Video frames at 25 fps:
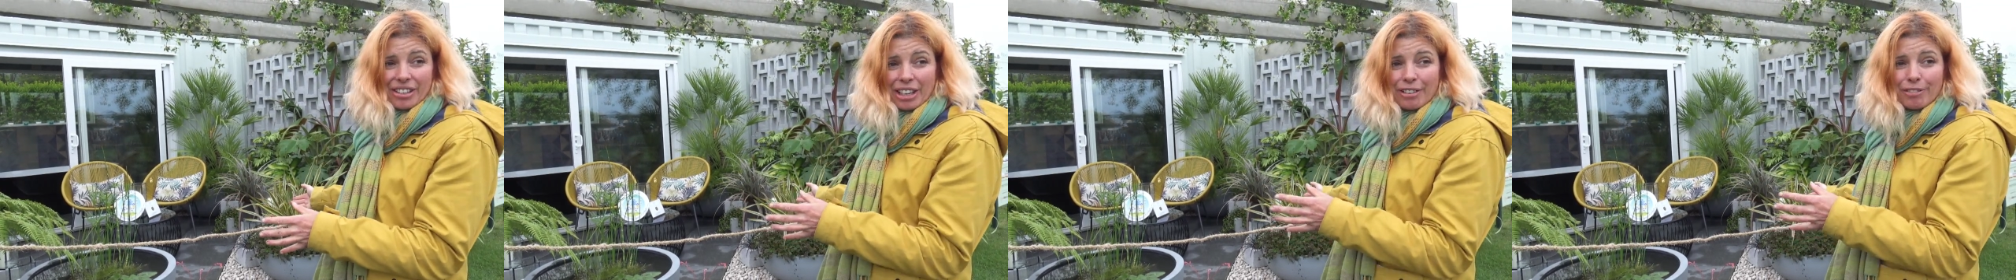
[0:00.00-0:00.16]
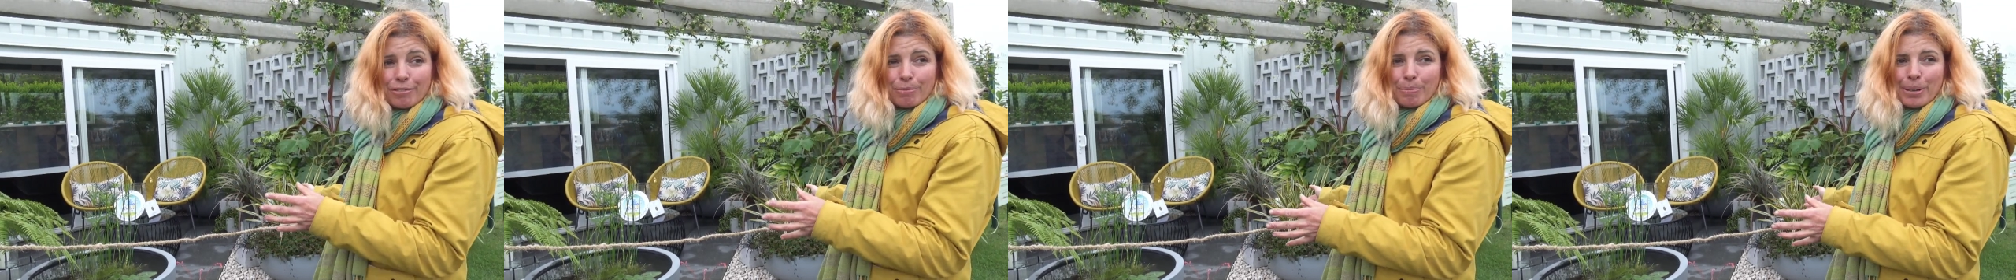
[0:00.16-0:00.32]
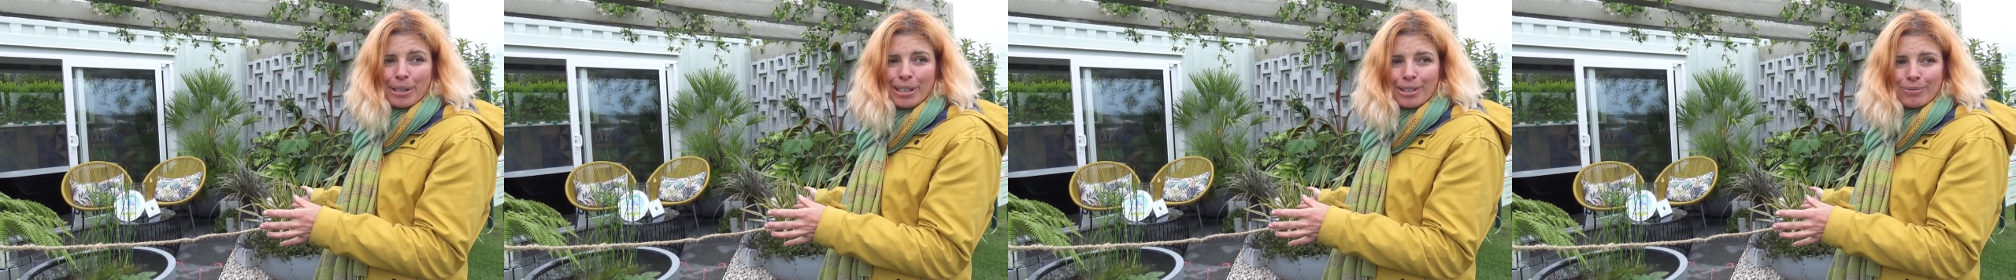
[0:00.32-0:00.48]

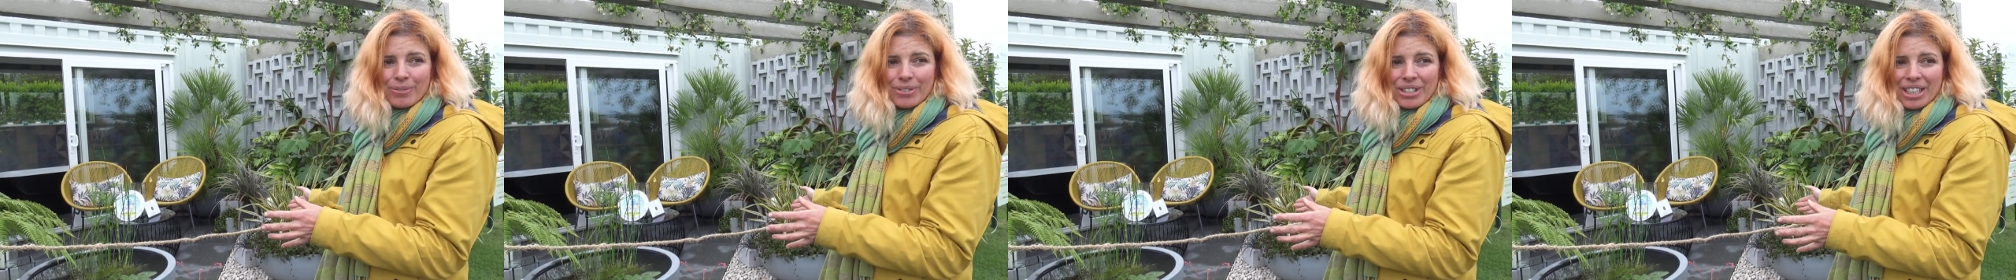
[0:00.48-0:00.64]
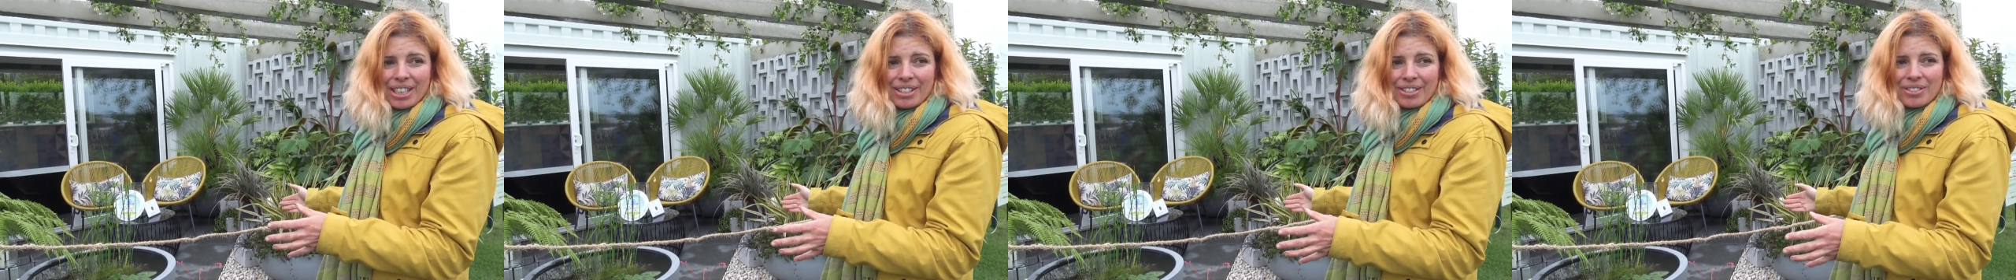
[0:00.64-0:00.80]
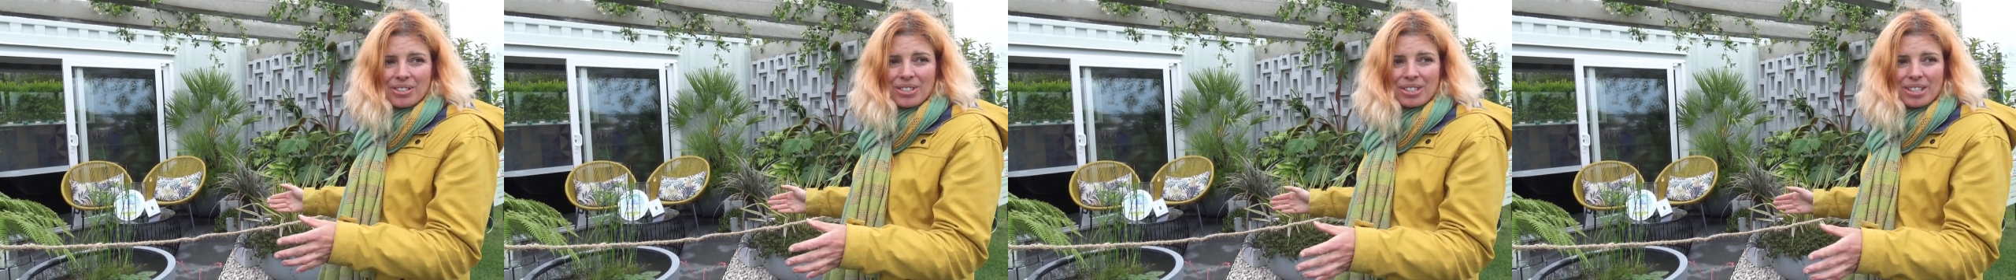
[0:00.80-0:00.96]
they've moved
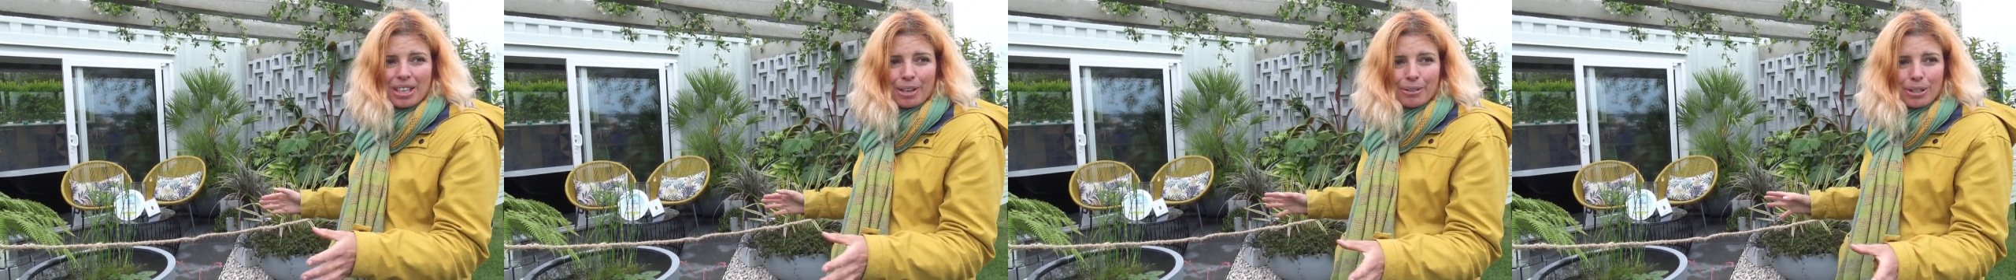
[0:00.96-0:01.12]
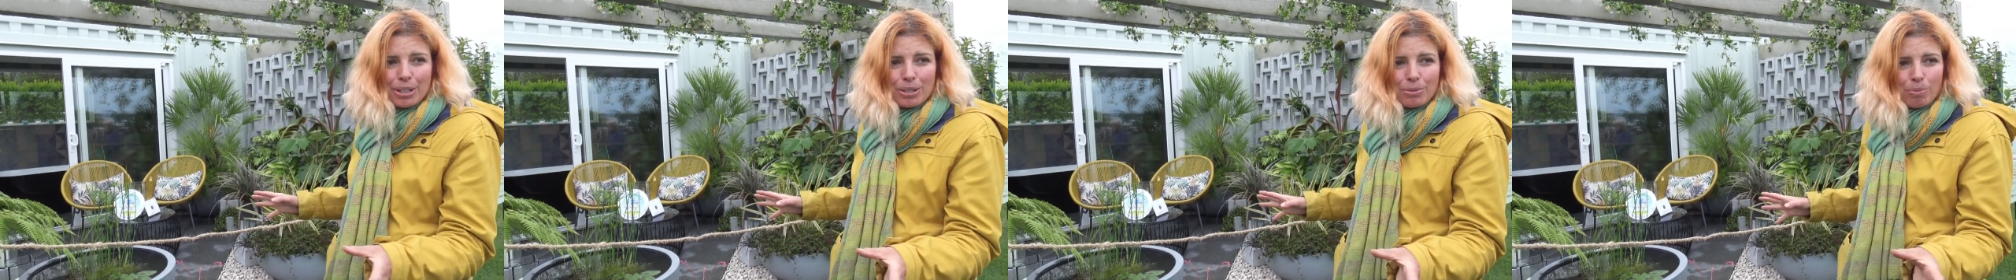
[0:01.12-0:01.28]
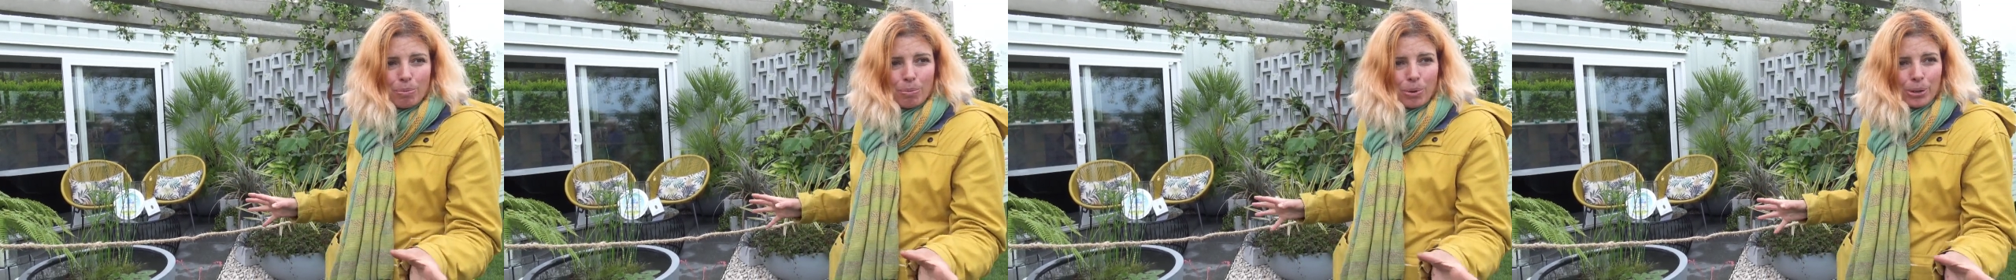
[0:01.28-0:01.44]
in, so
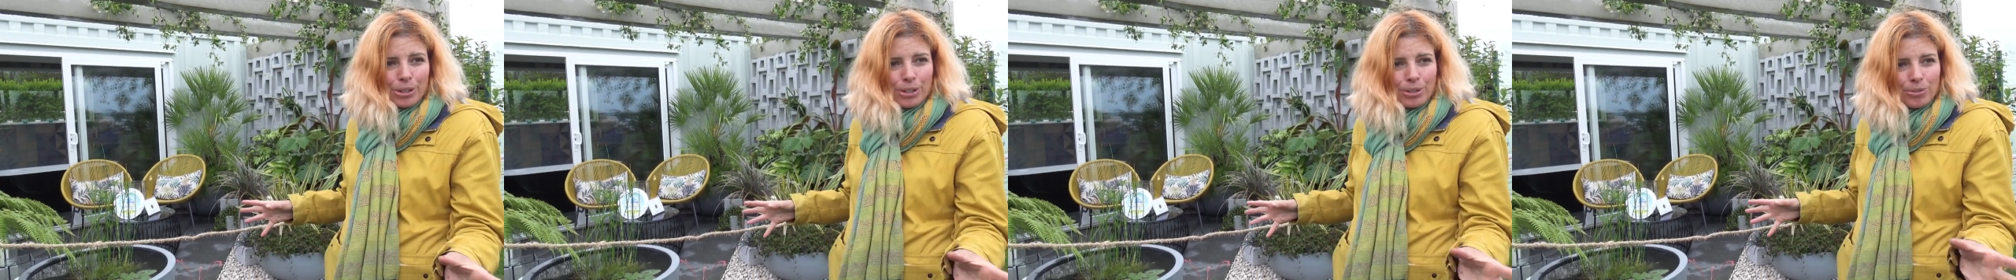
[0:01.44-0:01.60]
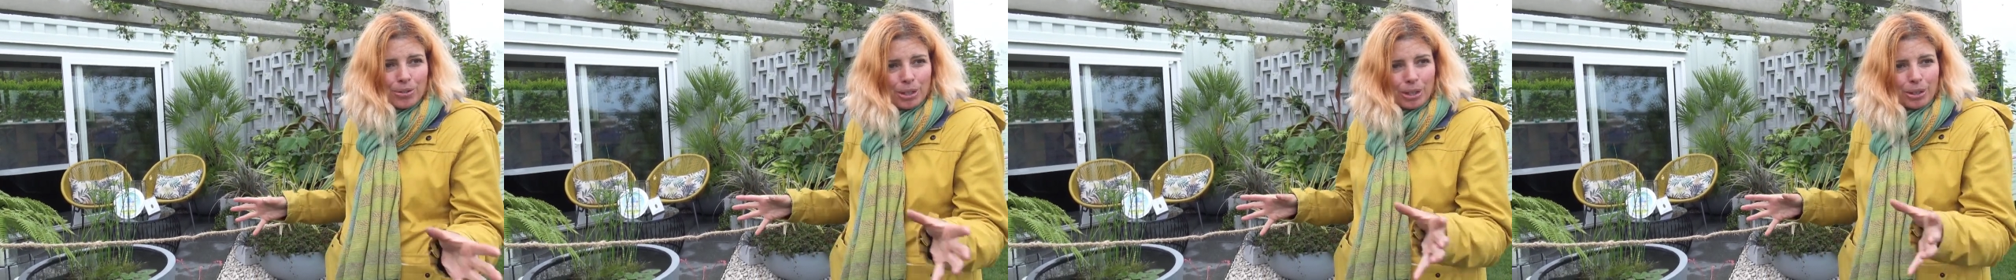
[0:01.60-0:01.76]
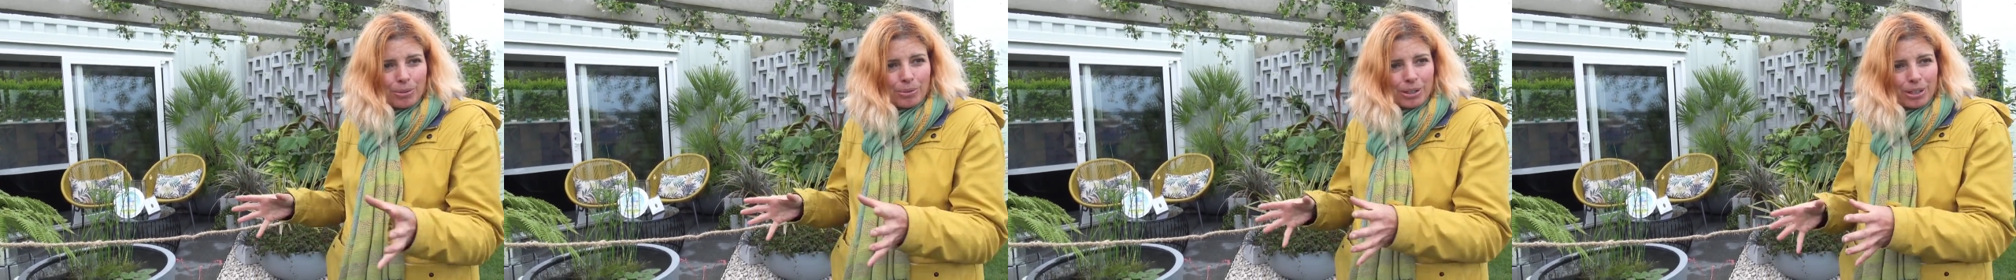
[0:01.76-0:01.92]
it's what you
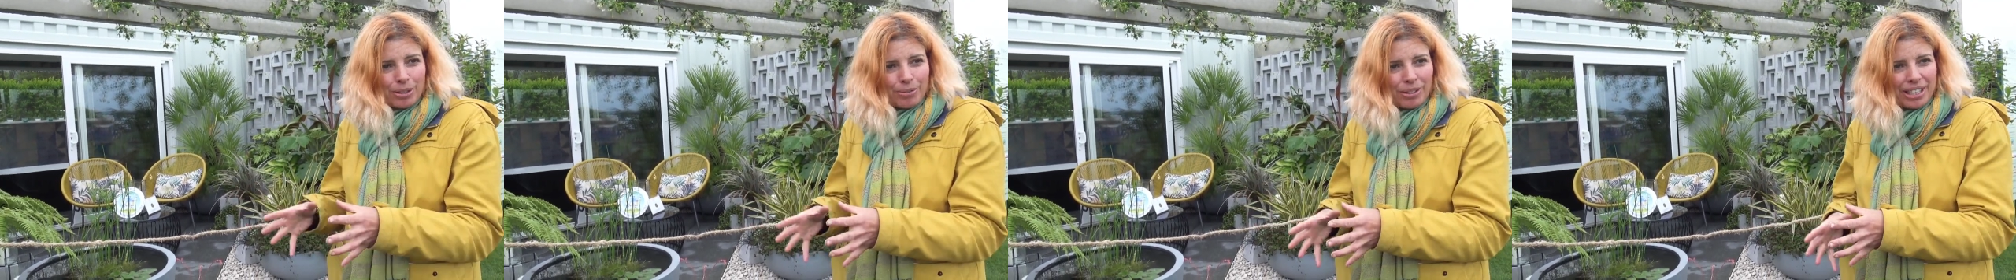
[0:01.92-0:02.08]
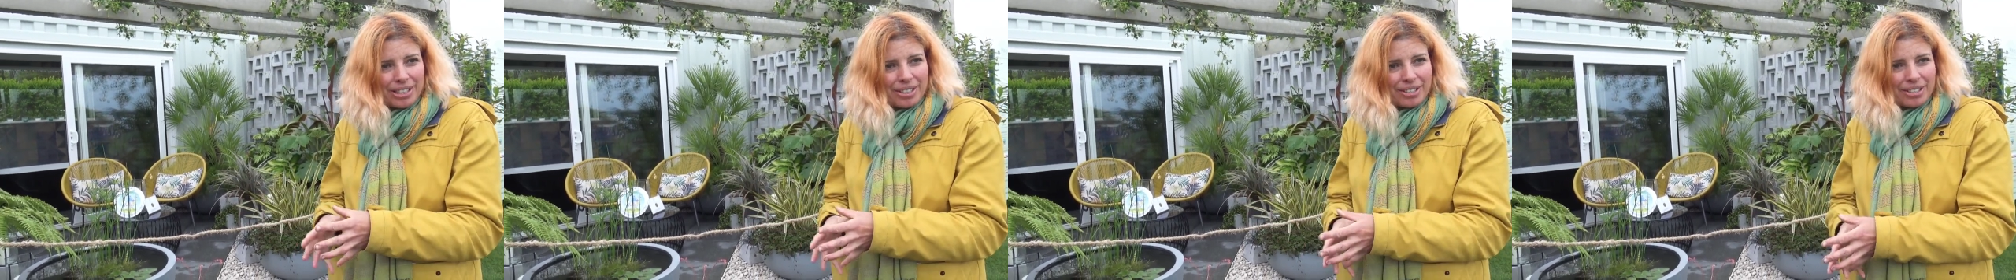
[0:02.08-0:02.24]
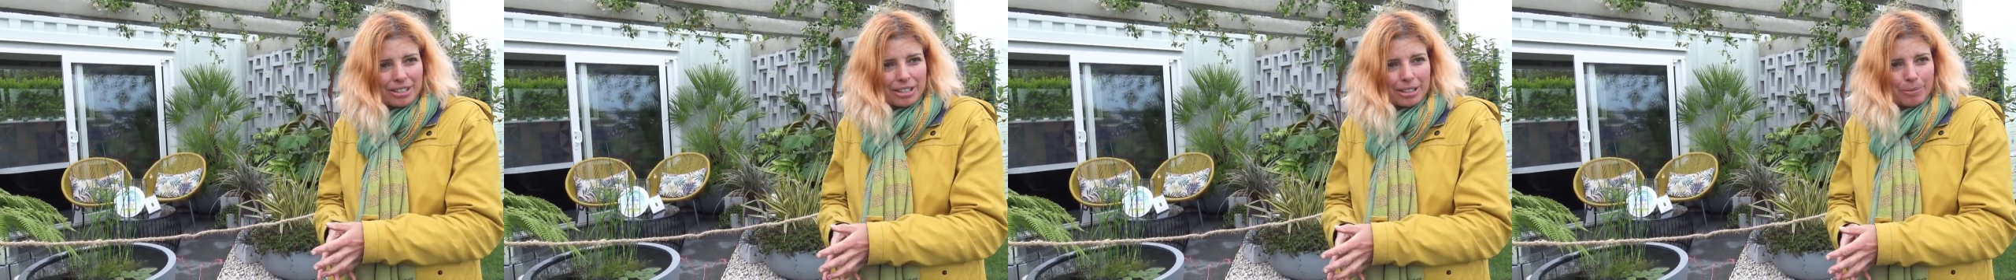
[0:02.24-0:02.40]
do with the
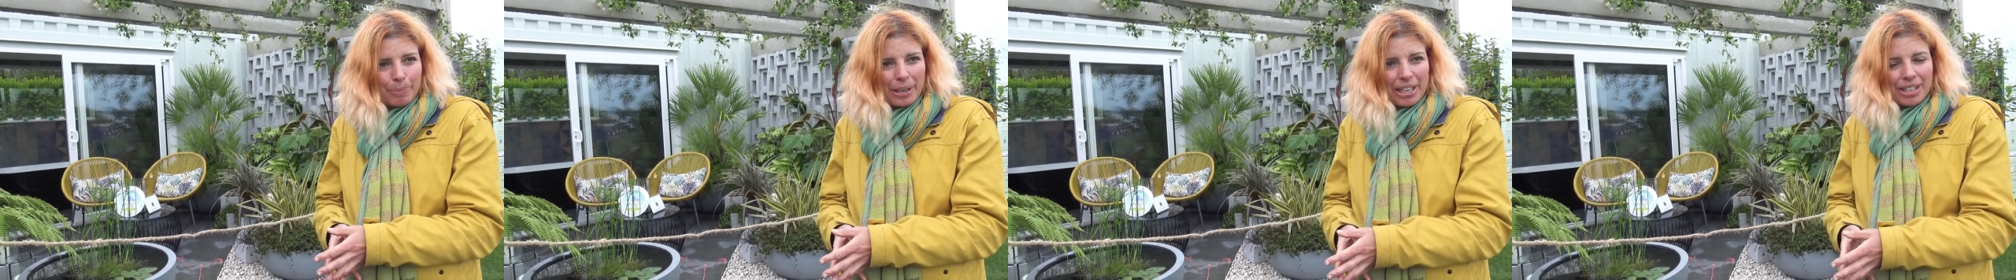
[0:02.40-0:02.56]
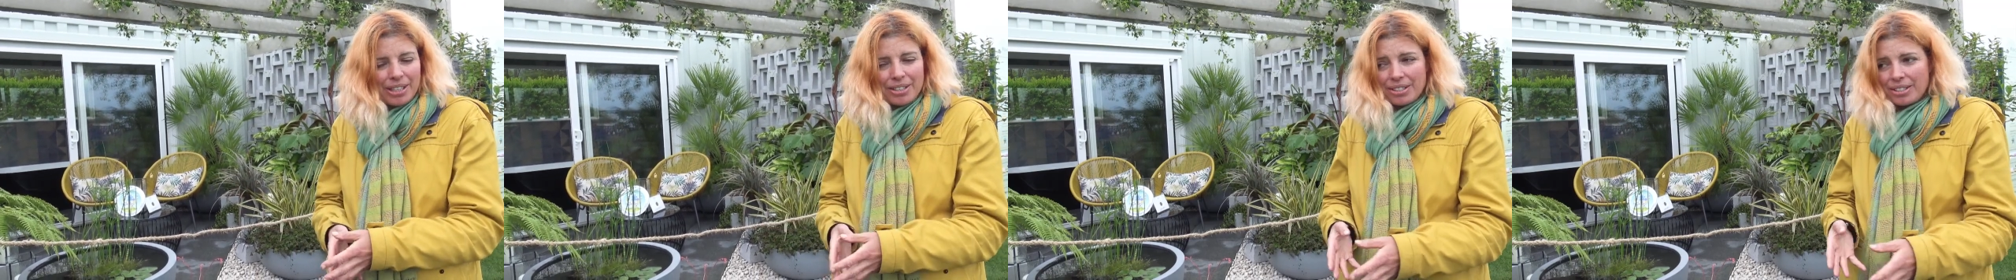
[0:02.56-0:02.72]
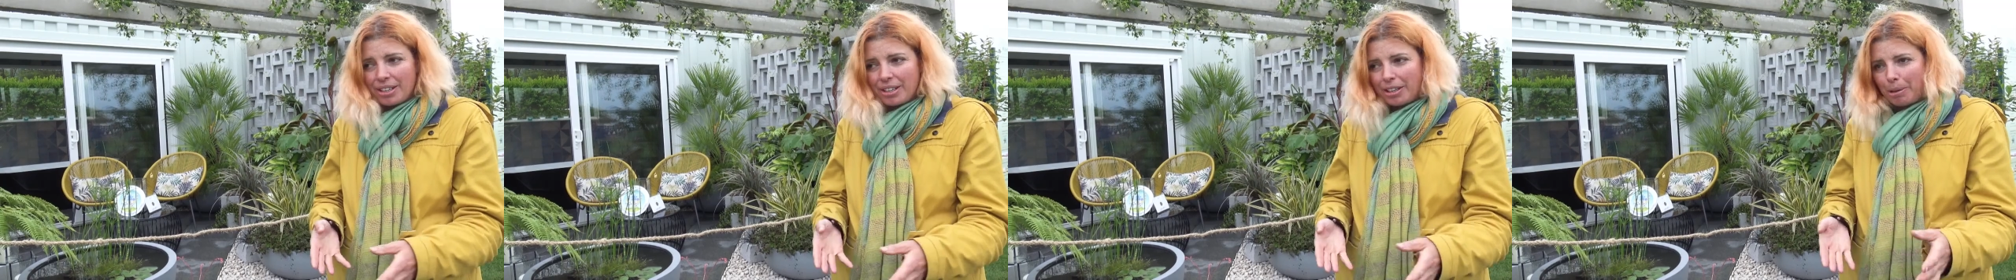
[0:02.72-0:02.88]
rest of the space,